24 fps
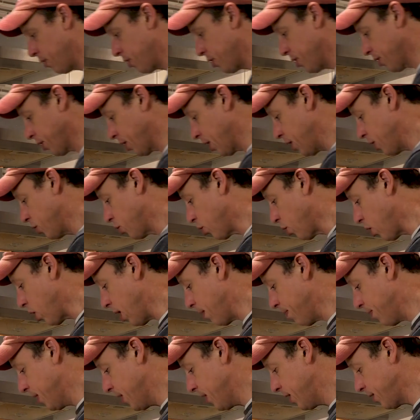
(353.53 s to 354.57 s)
just going to
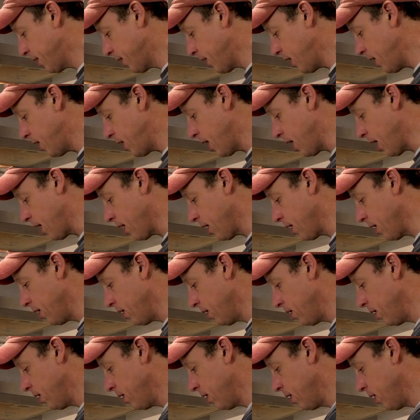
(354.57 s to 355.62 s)
drop these in here.
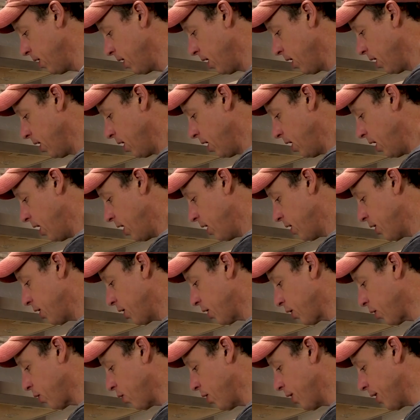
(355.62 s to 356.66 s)
And they're
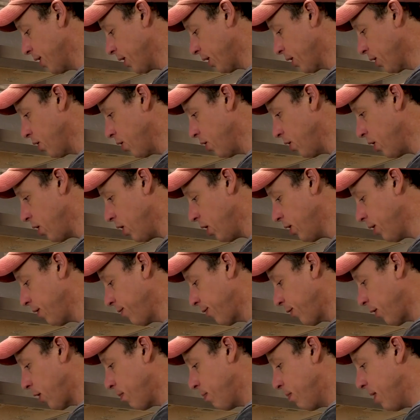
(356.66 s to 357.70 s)
going to cook
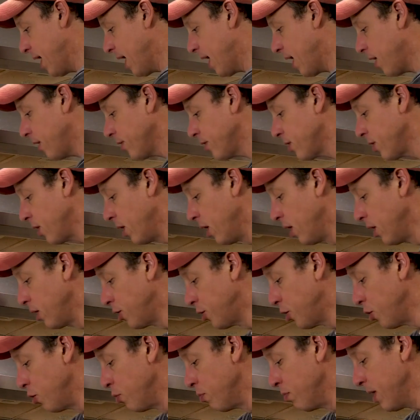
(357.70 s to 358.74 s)
for about
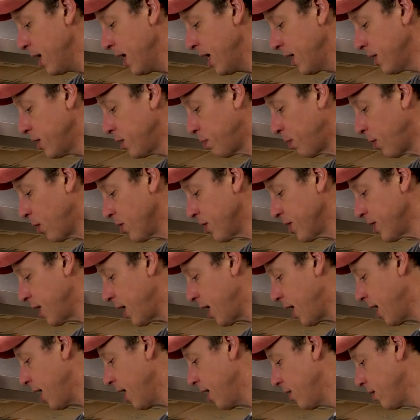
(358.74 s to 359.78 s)
2 minutes per
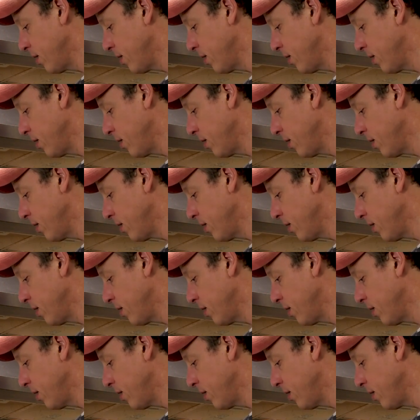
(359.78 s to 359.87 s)
side.